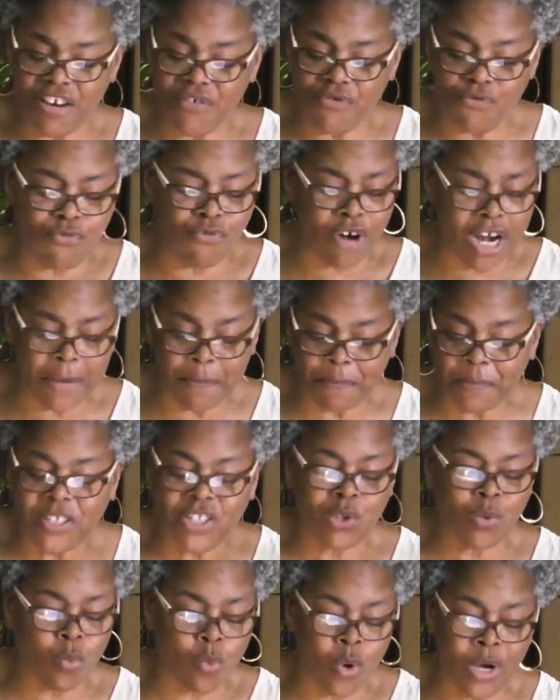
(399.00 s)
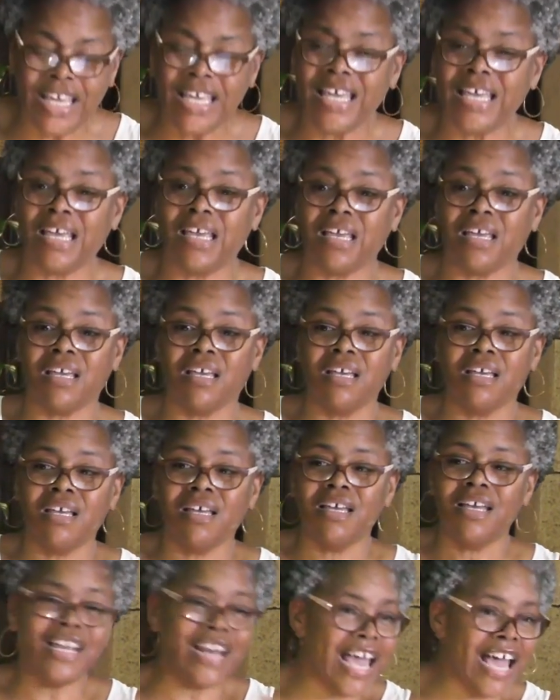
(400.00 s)
it rip swinging.
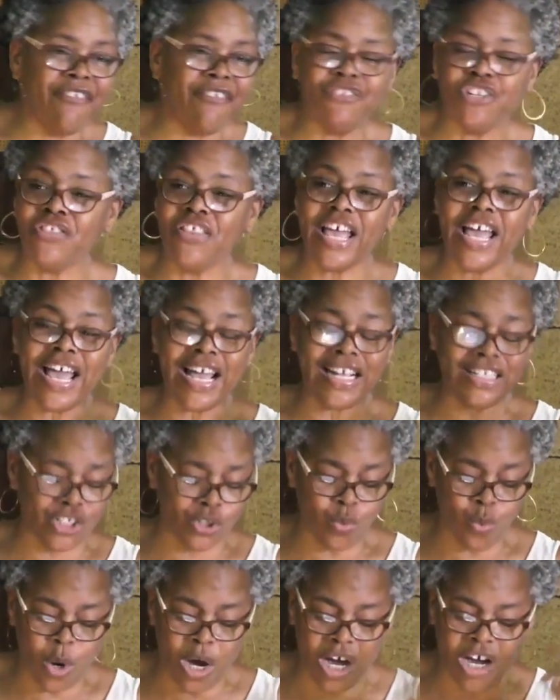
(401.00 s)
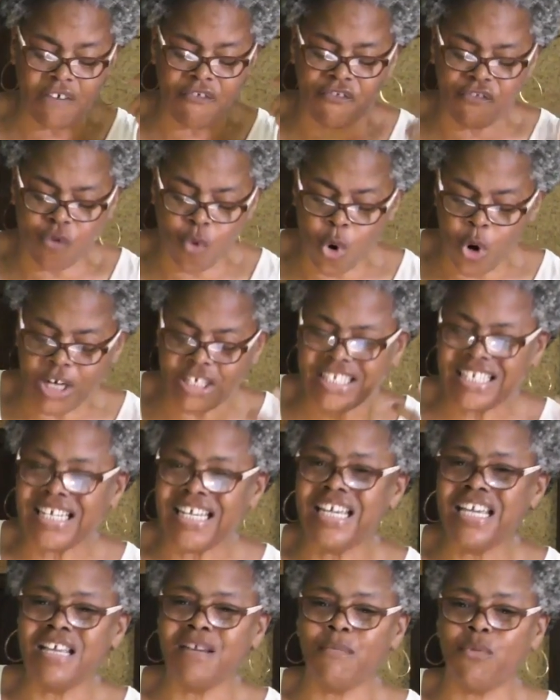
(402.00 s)
And after they had swung,
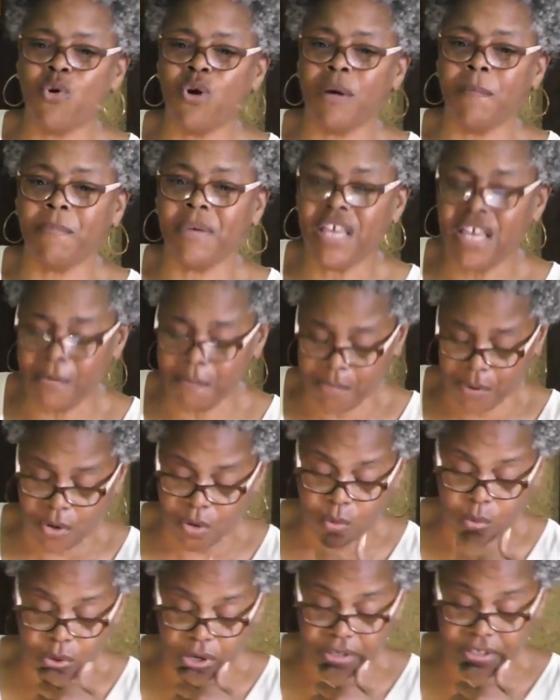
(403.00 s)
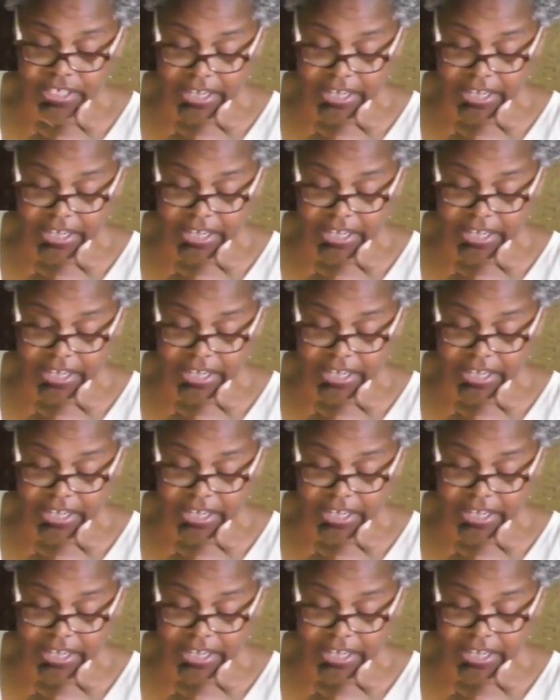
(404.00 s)
14 more people were